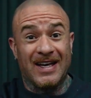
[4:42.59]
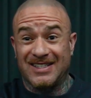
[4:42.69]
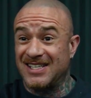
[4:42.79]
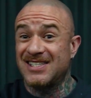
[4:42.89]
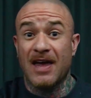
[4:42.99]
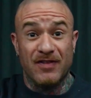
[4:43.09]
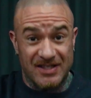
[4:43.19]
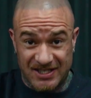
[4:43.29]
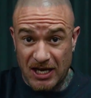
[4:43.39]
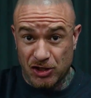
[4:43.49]
to 7
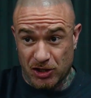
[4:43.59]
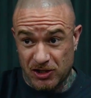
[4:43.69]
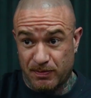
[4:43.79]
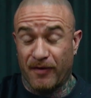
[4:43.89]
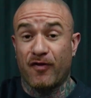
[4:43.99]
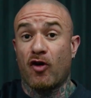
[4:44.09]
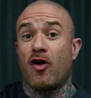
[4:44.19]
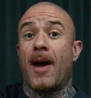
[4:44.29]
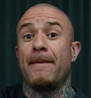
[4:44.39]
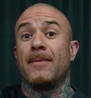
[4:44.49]
sessions before
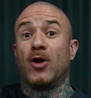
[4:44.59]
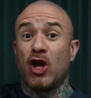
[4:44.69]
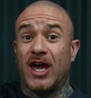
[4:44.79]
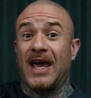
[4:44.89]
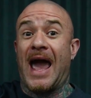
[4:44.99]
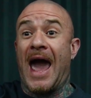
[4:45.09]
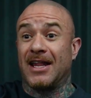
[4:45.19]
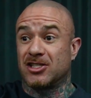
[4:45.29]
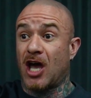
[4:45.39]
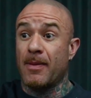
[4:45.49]
I'm looking at
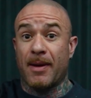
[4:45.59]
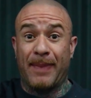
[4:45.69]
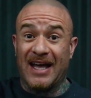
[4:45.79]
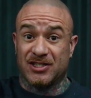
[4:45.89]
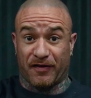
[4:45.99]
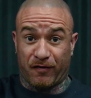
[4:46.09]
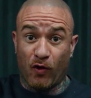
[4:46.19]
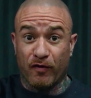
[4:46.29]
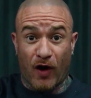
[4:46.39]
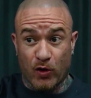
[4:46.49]
coming back to
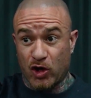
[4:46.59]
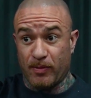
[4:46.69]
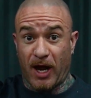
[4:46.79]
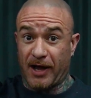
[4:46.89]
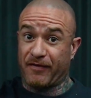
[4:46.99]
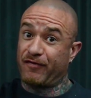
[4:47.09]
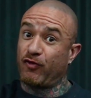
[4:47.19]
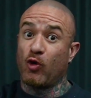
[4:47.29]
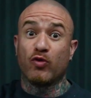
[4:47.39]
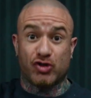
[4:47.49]
full volume, like
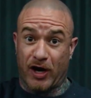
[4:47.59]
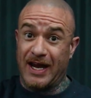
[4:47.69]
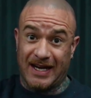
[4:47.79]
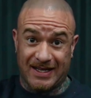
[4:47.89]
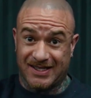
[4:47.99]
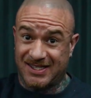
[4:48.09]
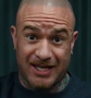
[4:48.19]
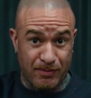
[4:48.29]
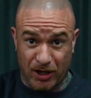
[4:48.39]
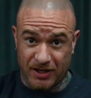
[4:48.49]
full training
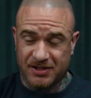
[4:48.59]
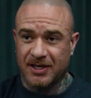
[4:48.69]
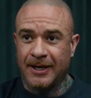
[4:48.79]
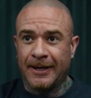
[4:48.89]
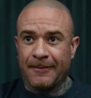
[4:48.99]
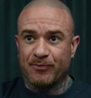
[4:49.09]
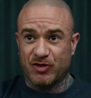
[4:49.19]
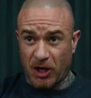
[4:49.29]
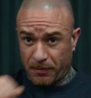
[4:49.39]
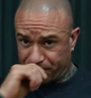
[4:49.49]
stimulus.
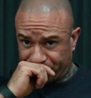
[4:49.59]
So